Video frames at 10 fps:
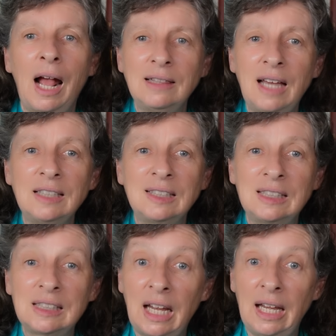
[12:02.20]
At that
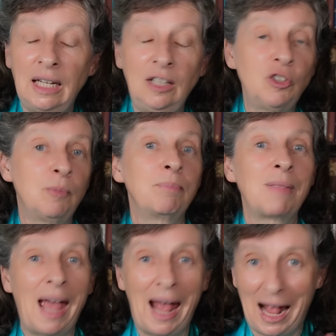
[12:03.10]
stage,
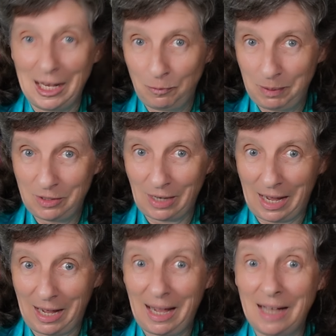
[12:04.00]
as
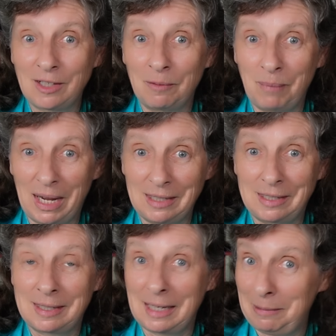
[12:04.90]
bizarre as it may
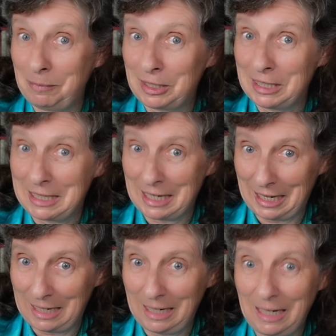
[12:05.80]
seem
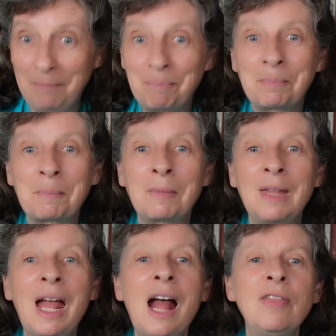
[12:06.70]
today,
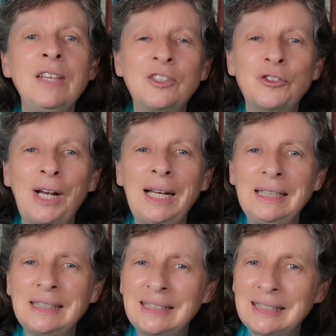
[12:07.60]
the
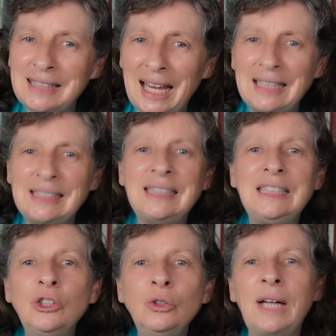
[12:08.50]
Australian state
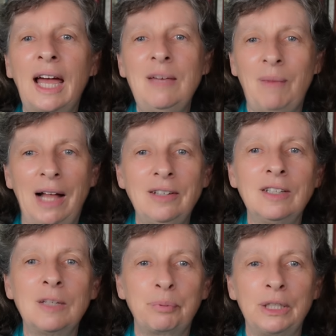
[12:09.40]
still came
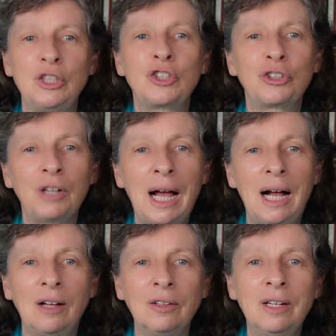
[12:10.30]
under the British
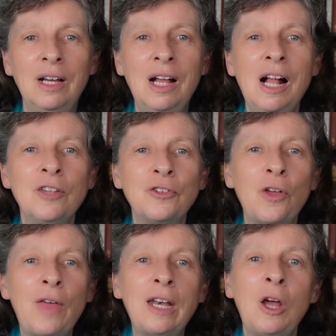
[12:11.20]
Crown,
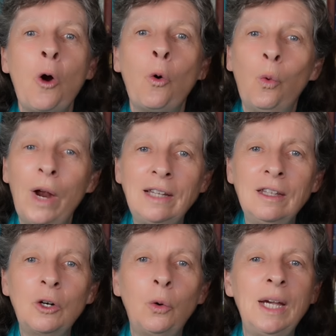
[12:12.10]
so that when
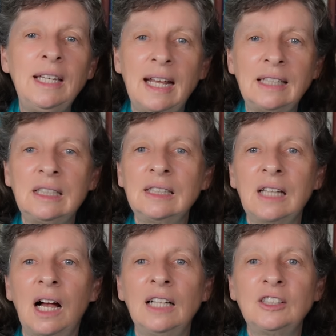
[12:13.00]
the Queen
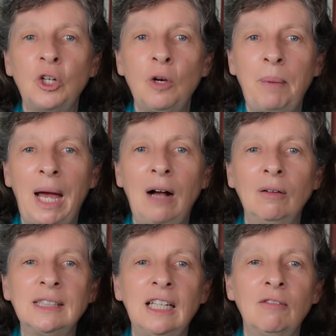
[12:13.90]
exercised her
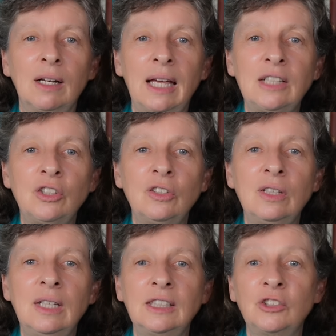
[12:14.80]
powers in relation
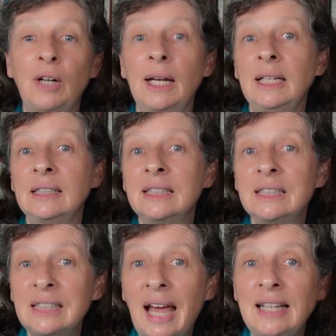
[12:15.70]
to the Australian
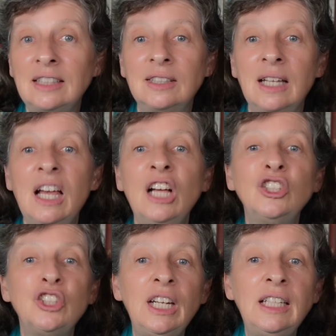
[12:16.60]
states,
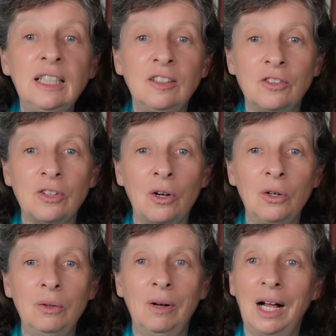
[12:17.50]
she did
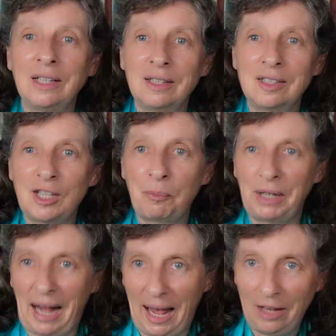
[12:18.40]
so under the
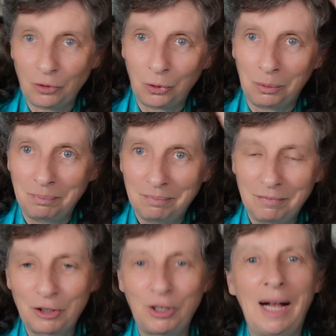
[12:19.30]
separate hat, or
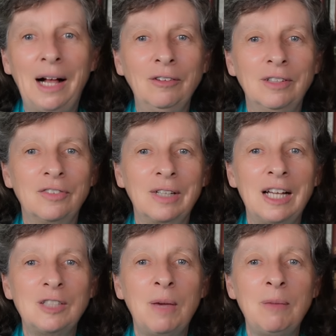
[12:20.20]
crown, as the
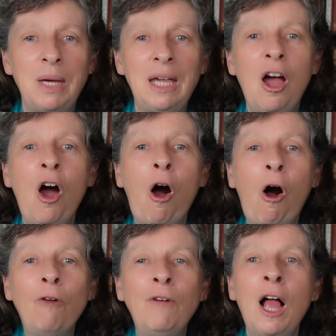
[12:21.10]
case may be,
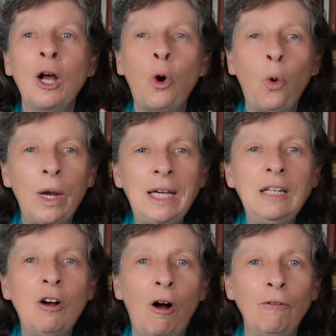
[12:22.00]
of
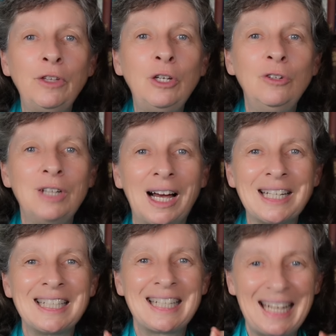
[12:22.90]
Queen of the
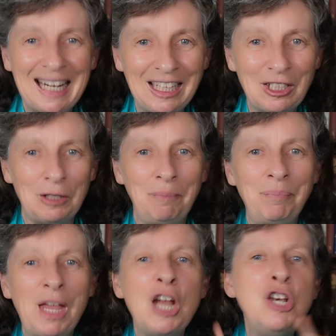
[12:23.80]
United Kingdom,
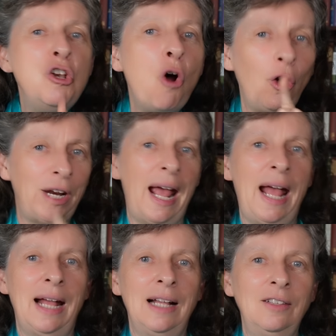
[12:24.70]
not
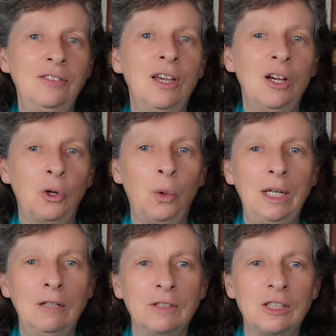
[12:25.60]
as
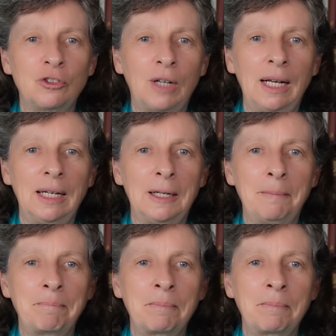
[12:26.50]
Queen of Australia.